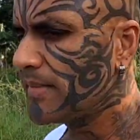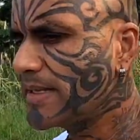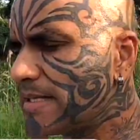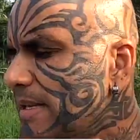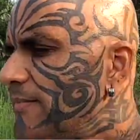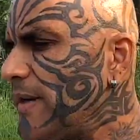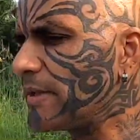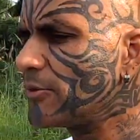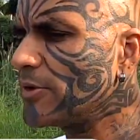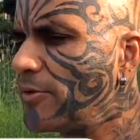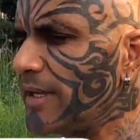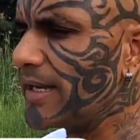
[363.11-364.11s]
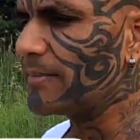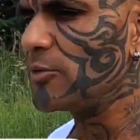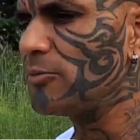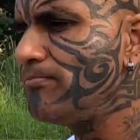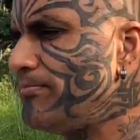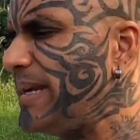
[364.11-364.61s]
My stepfather would only come
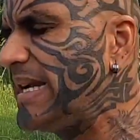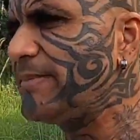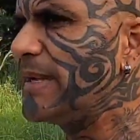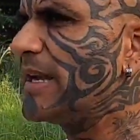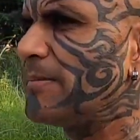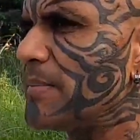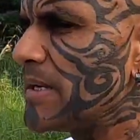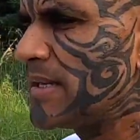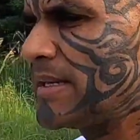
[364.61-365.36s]
to beat me up